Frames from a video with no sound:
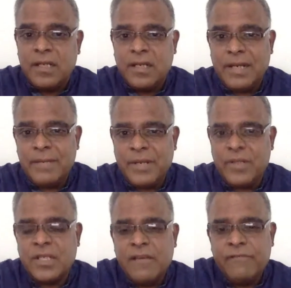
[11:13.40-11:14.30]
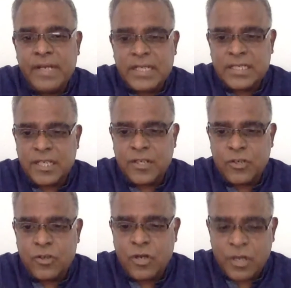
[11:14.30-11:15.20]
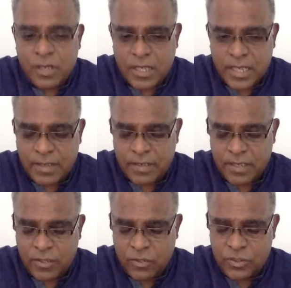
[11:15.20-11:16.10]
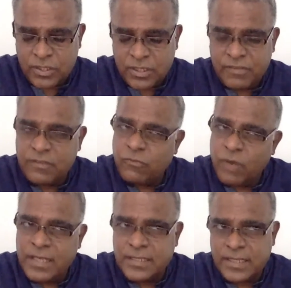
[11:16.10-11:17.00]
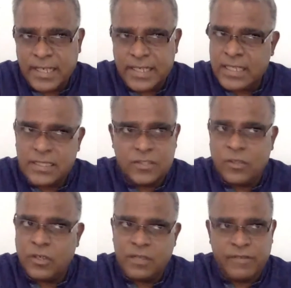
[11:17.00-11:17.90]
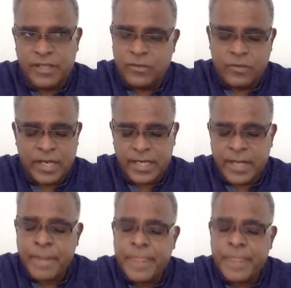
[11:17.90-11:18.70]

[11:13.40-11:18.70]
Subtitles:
because finishing your conclusion with one sentence is not a very good idea.